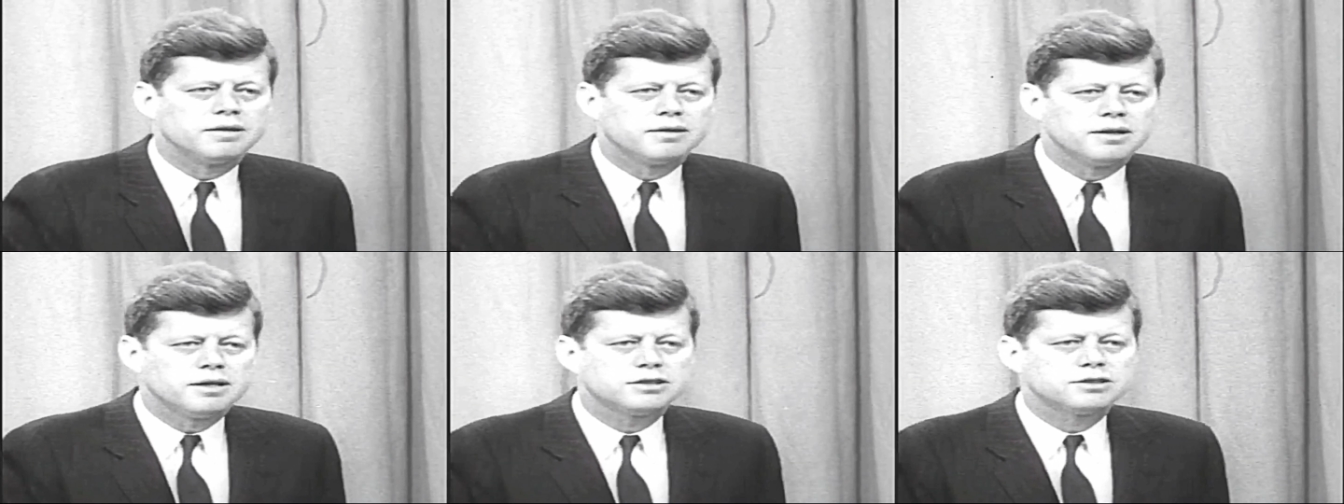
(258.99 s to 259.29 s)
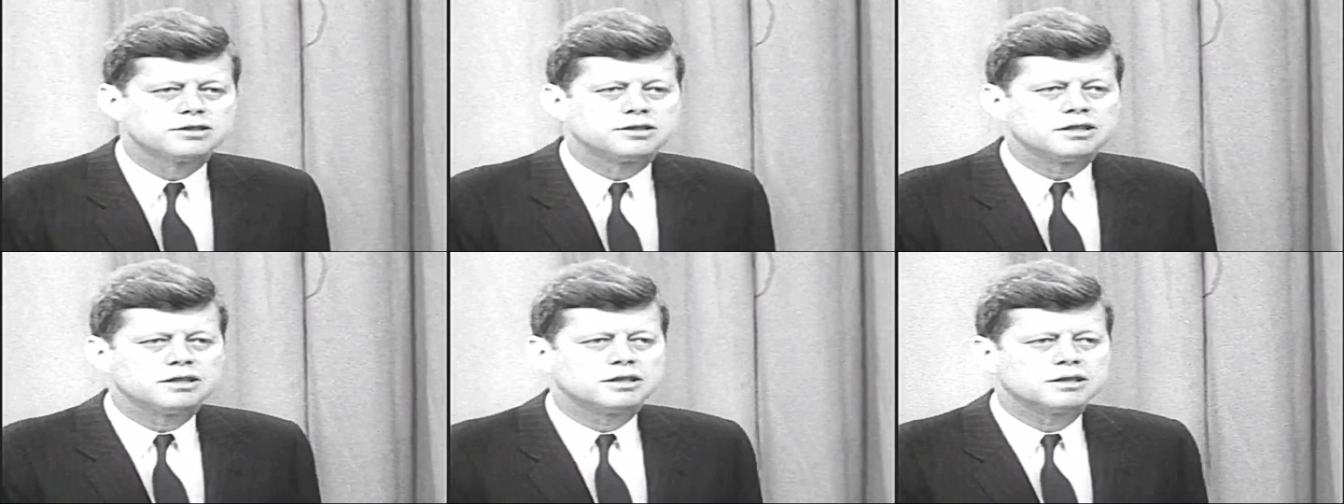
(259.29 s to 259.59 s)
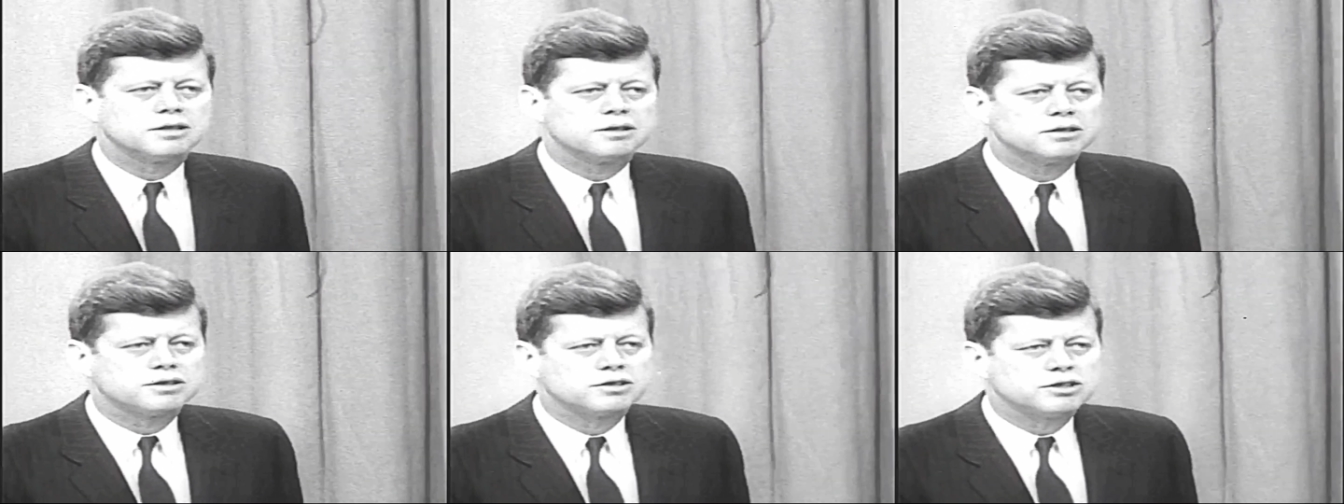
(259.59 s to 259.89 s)
This
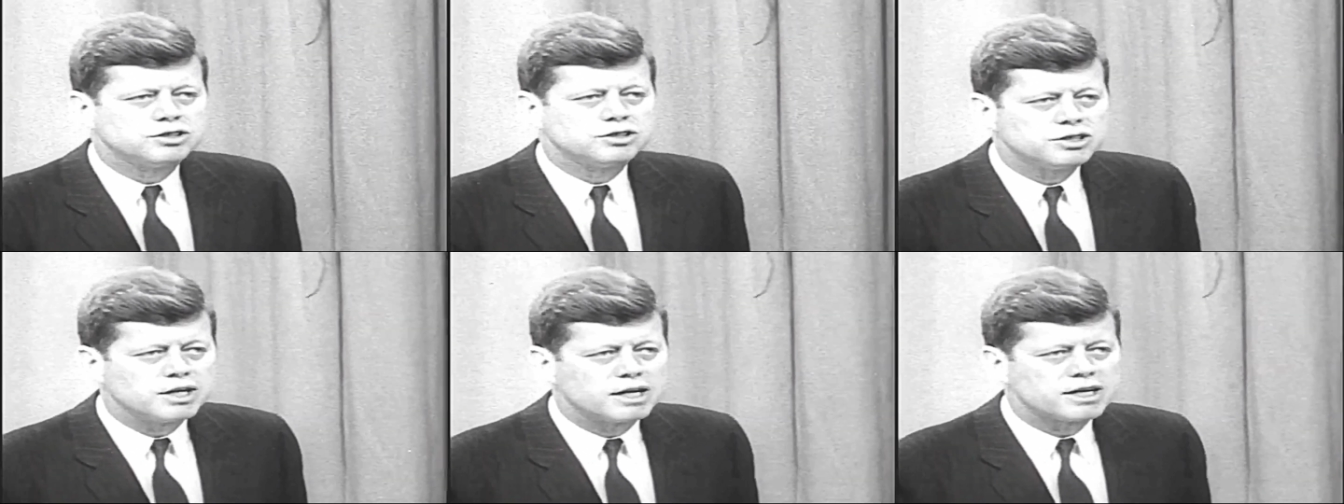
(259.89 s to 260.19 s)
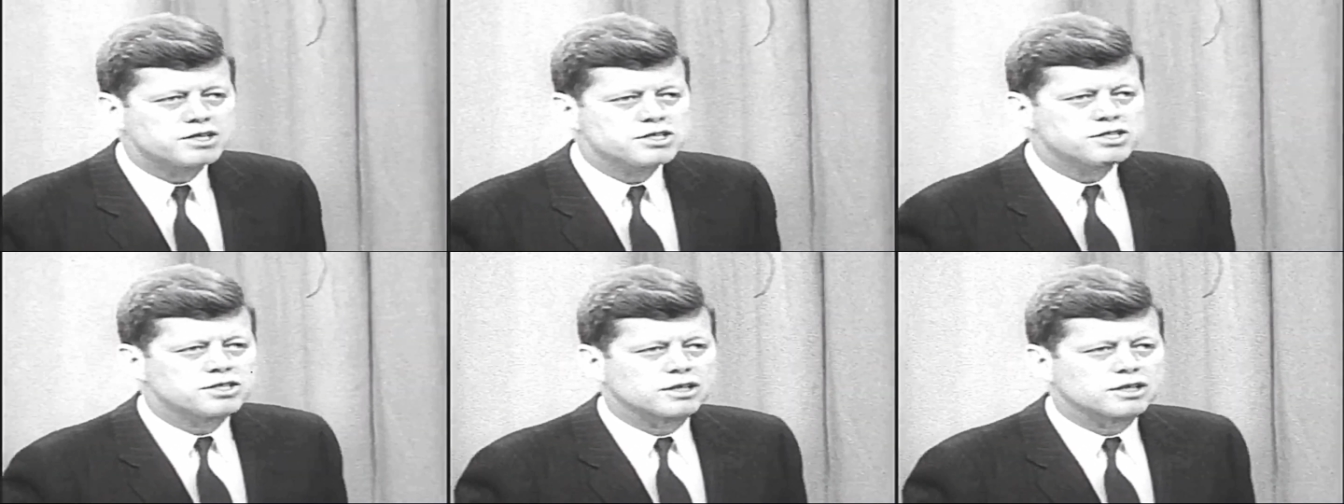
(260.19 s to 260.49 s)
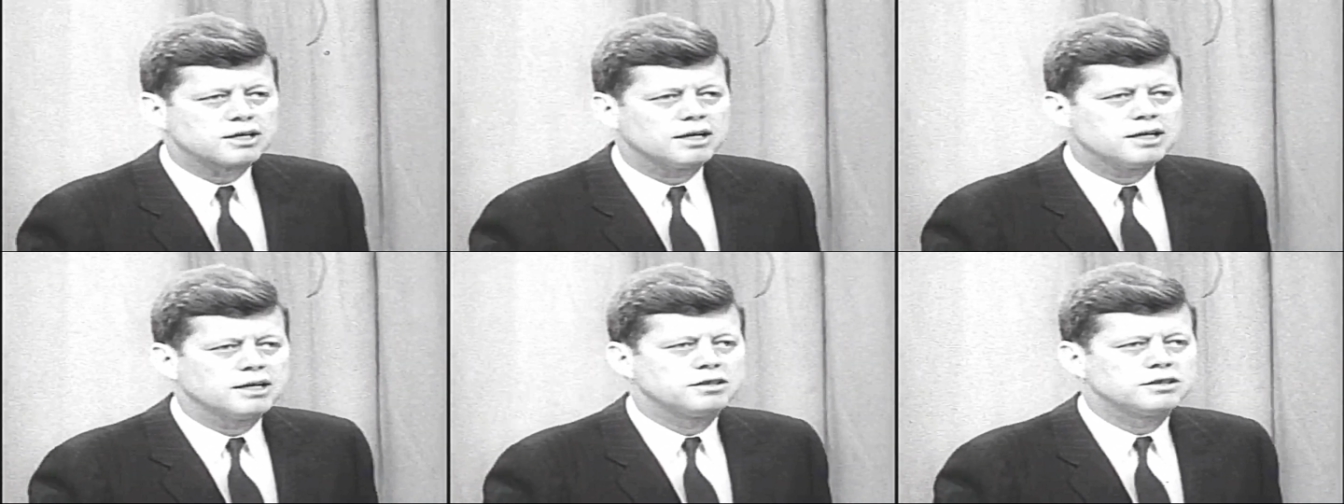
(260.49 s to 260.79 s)
uh, suggests the
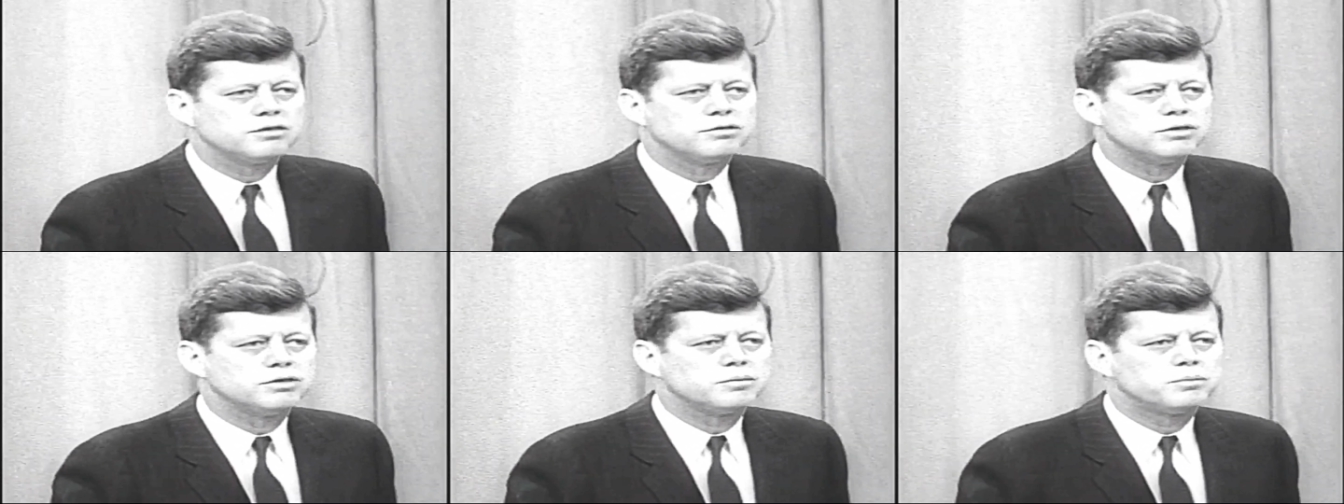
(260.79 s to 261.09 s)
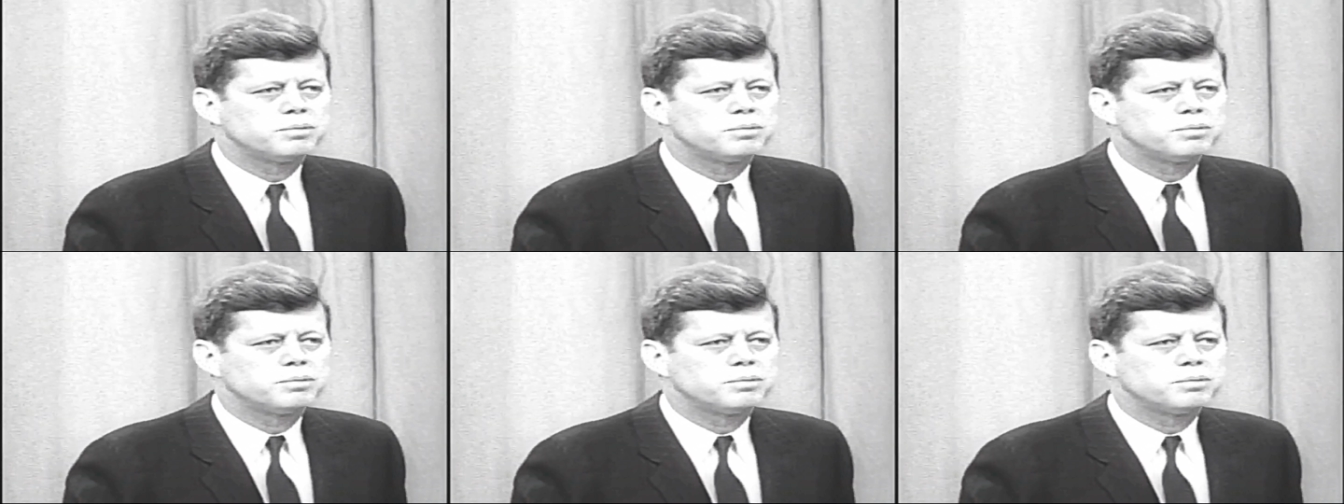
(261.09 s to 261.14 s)
kind of uh,